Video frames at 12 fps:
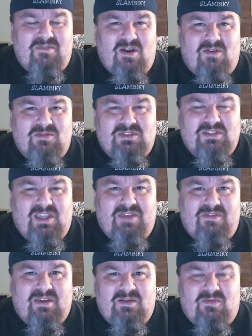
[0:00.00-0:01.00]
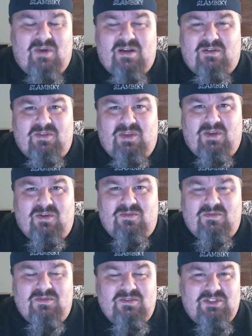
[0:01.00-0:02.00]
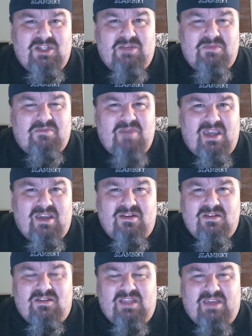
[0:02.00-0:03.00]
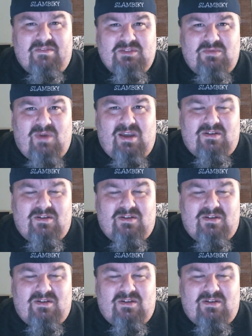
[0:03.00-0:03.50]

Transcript: Owens is leaving, why don't you, Shane McMahon, leave as well?